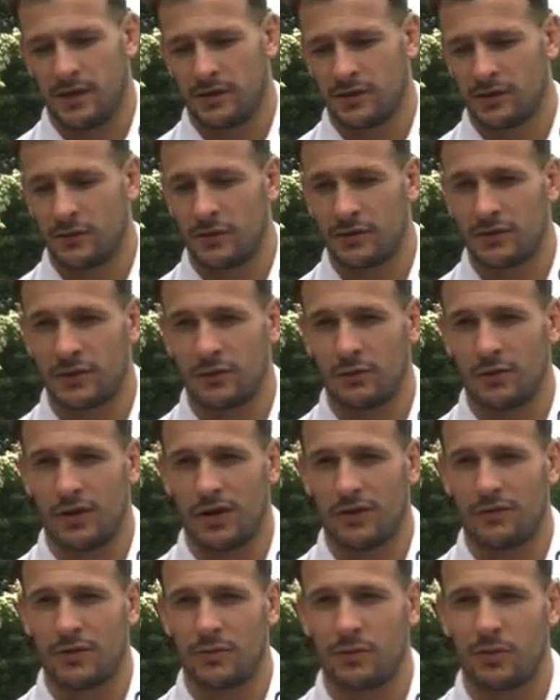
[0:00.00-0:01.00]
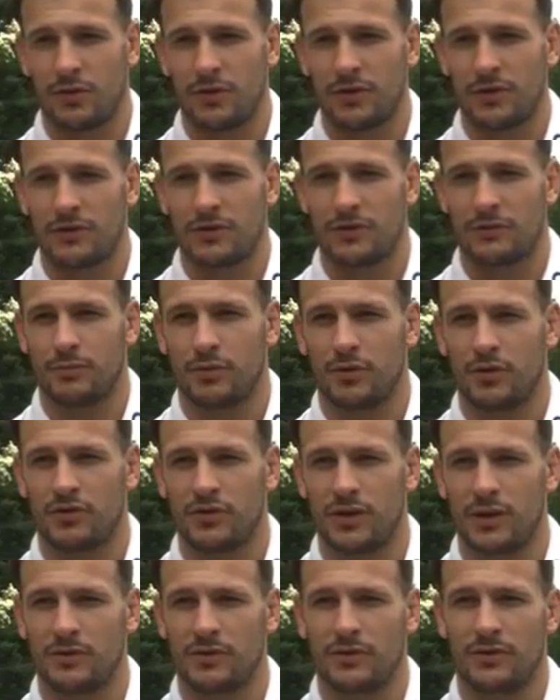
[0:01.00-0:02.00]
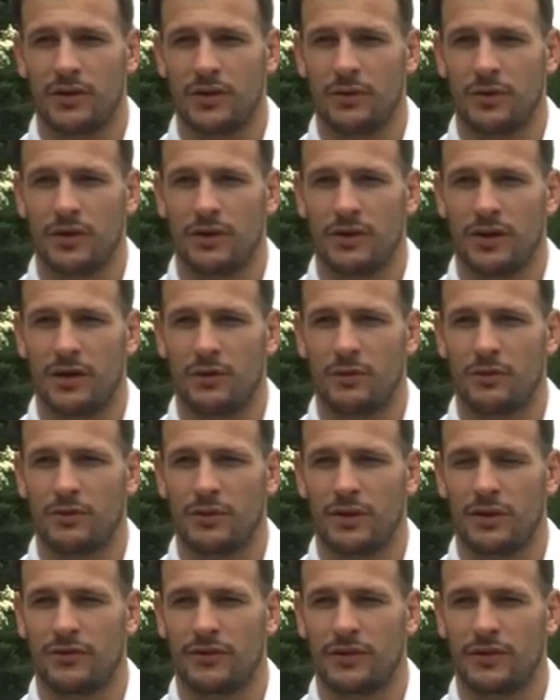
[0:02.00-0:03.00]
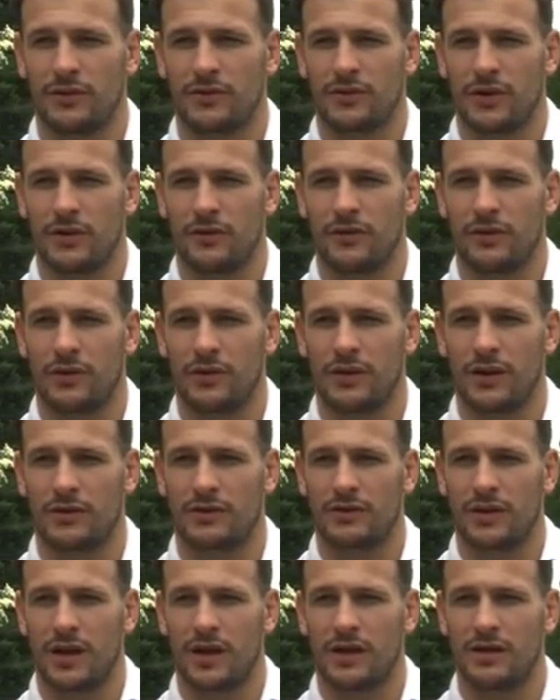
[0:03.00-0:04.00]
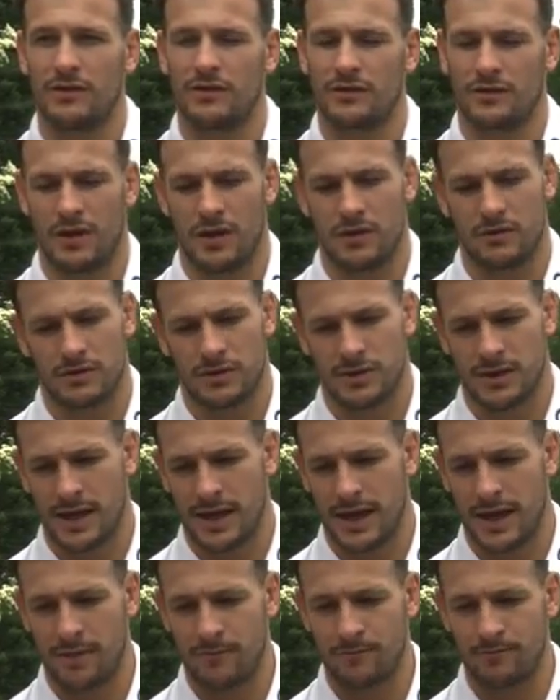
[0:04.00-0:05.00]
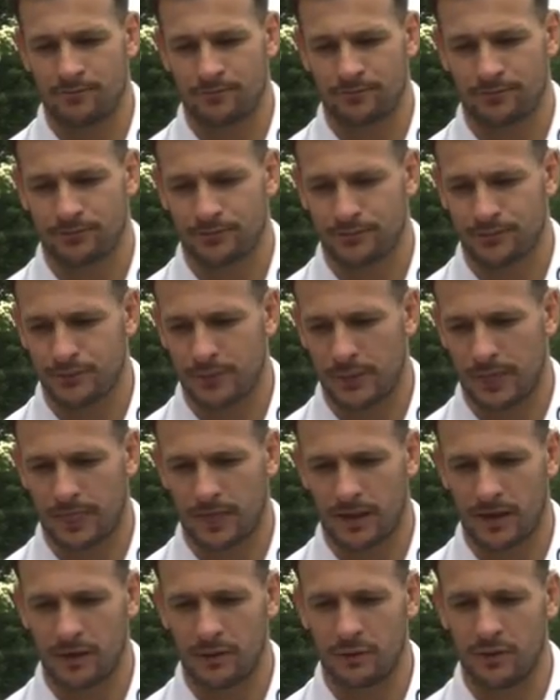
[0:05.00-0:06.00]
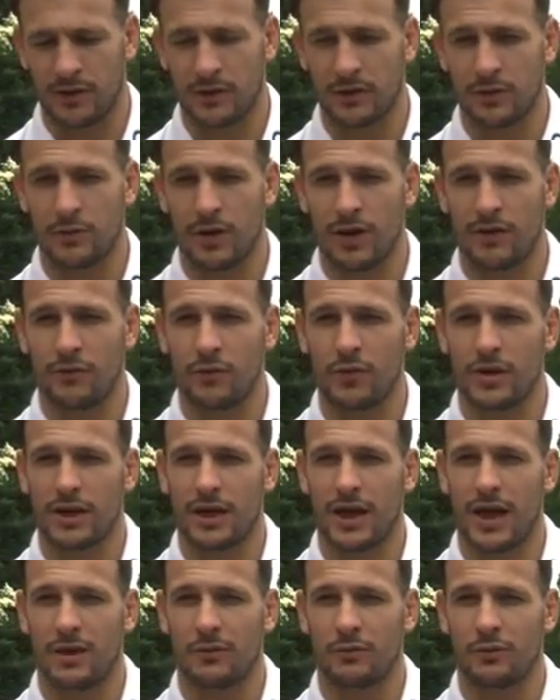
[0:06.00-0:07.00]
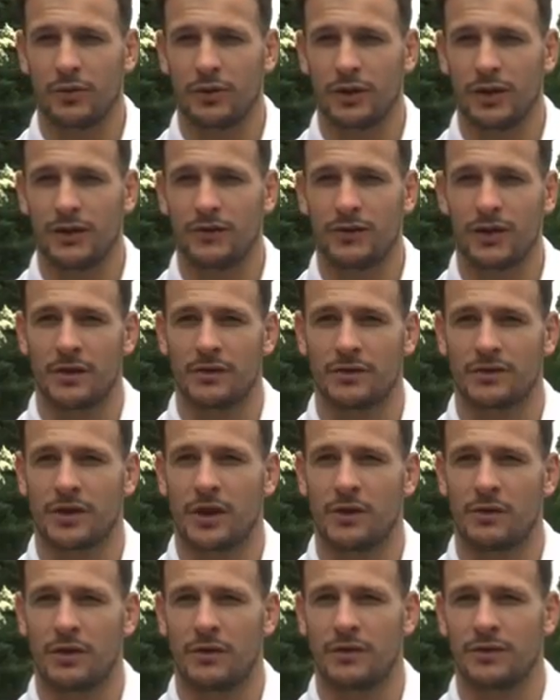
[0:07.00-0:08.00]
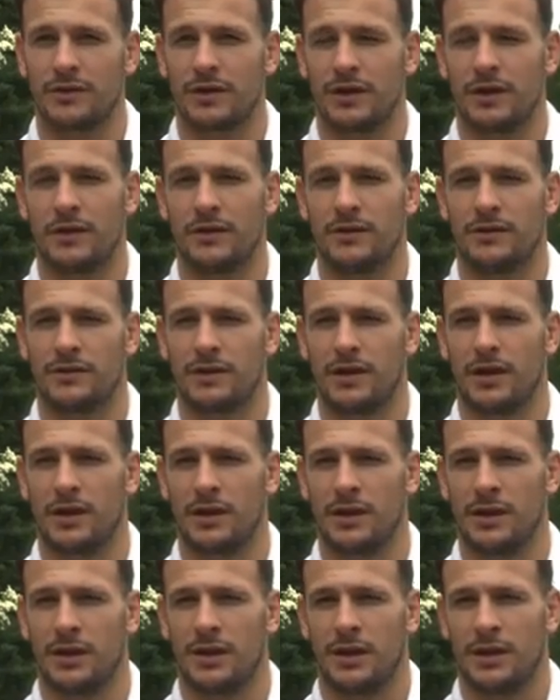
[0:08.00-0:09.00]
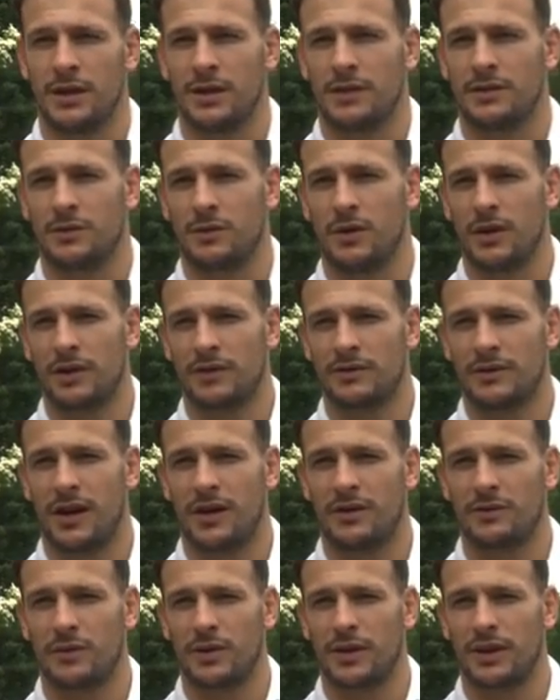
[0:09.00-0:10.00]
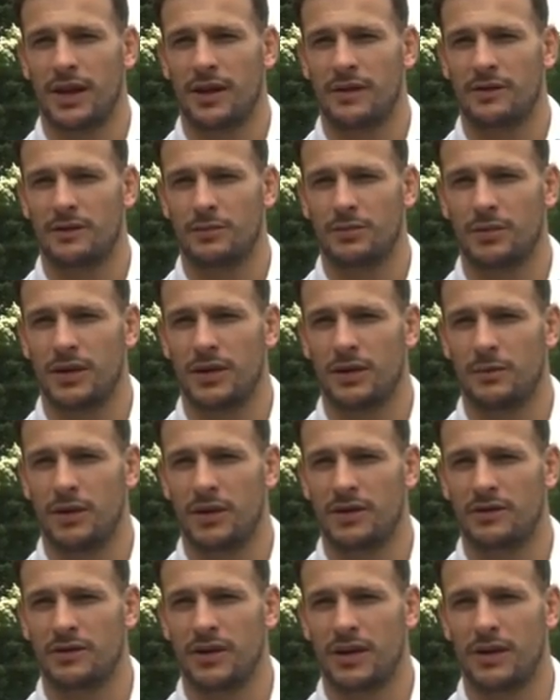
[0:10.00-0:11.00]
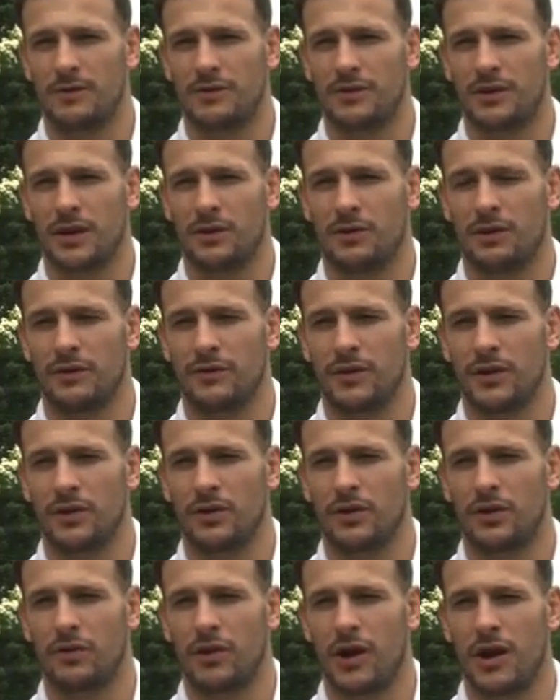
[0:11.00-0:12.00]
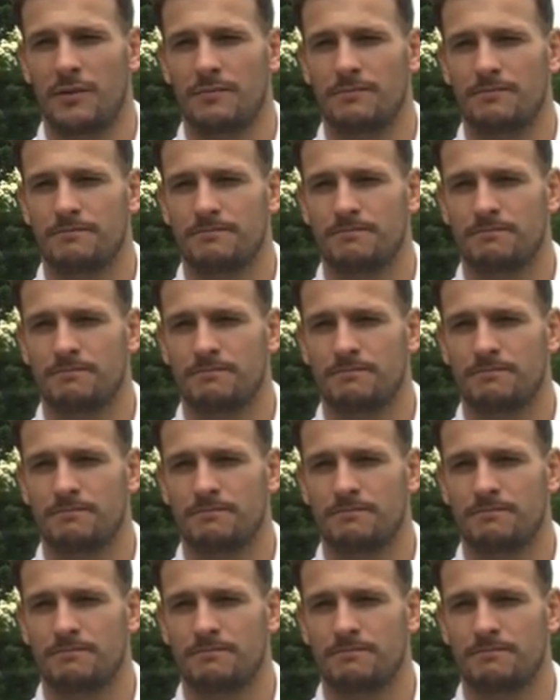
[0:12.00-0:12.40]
it's obviously what every boy dreams of doing, you know, lifting the trophy on that stage. So we're doing whatever we can. We'll leave no stone unturned to work as hard as we can to be in the best shape to go and give it a good crack.